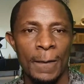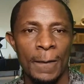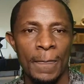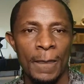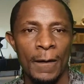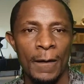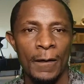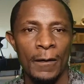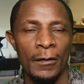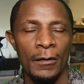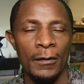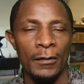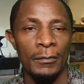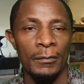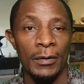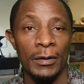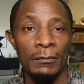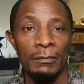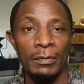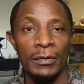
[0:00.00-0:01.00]
or
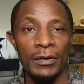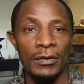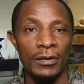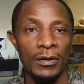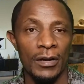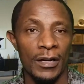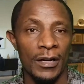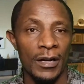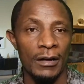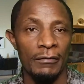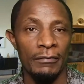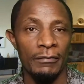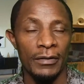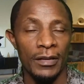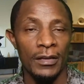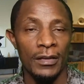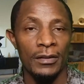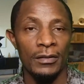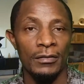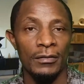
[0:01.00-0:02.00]
maybe gotten a
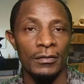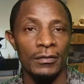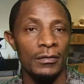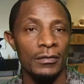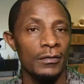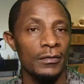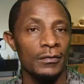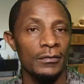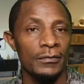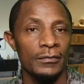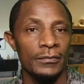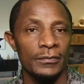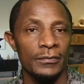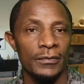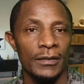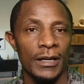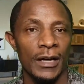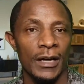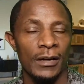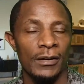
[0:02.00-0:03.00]
video of
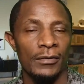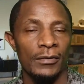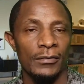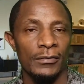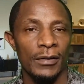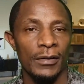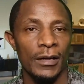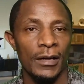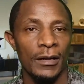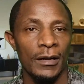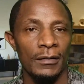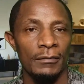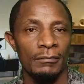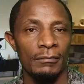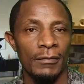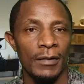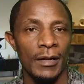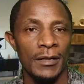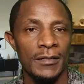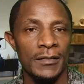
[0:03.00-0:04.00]
how
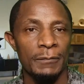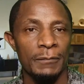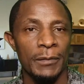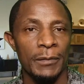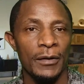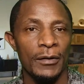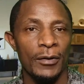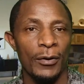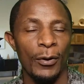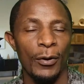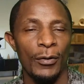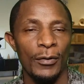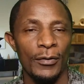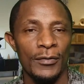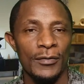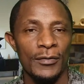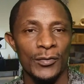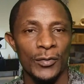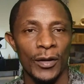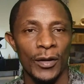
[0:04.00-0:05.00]
a typical
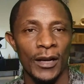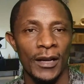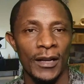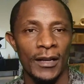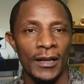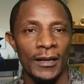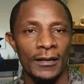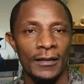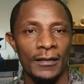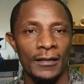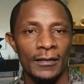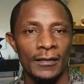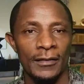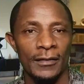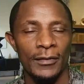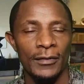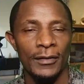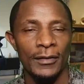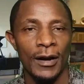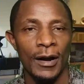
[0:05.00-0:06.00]
dwelling
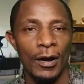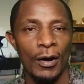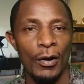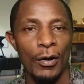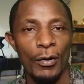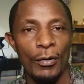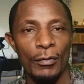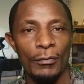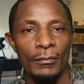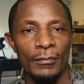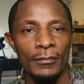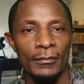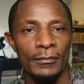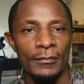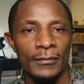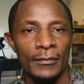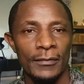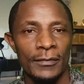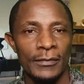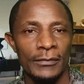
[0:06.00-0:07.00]
or a home
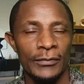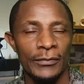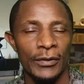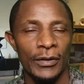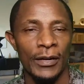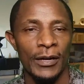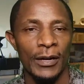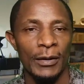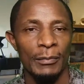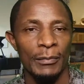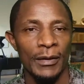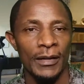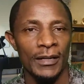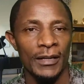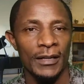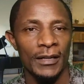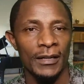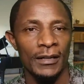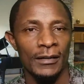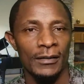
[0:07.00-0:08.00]
for an
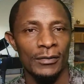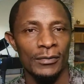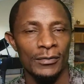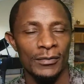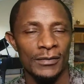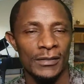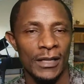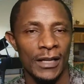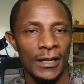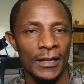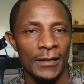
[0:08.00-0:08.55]
American looks like.